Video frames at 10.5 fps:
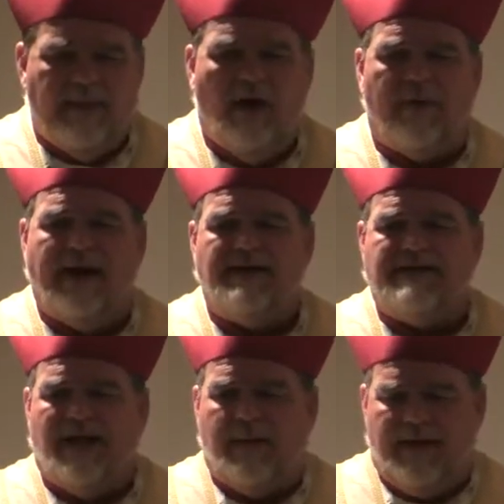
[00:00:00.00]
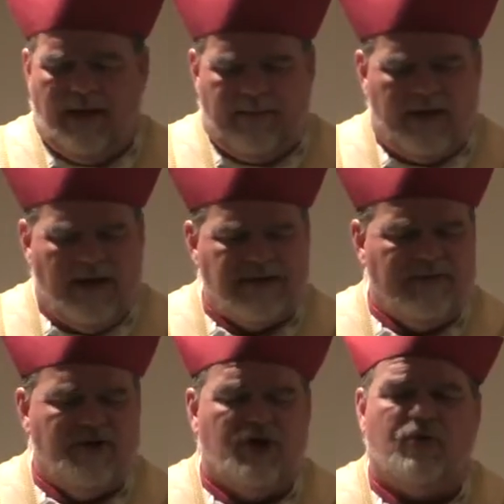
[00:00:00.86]
no right to celebrate it because
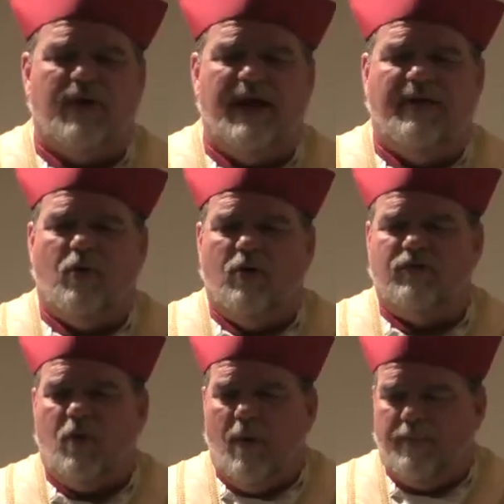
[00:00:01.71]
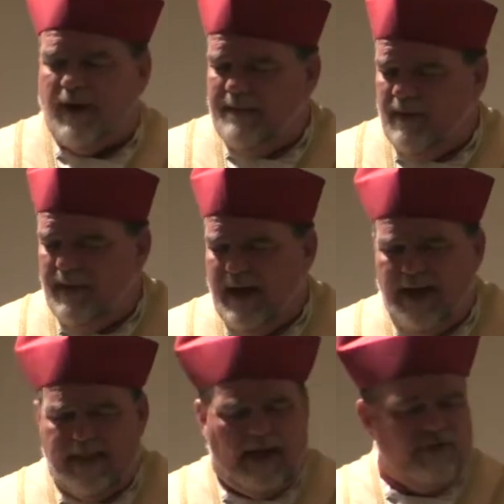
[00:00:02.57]
of the decree, quo primum,
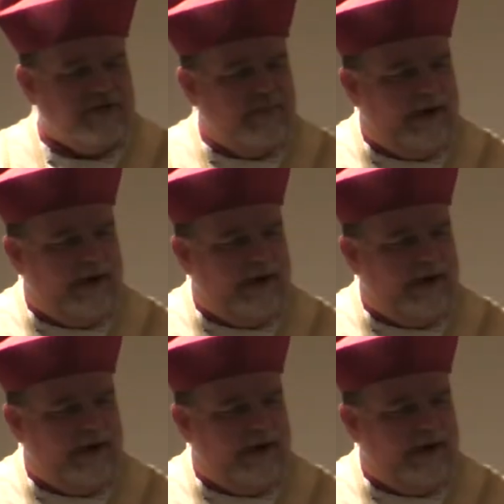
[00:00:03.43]
that was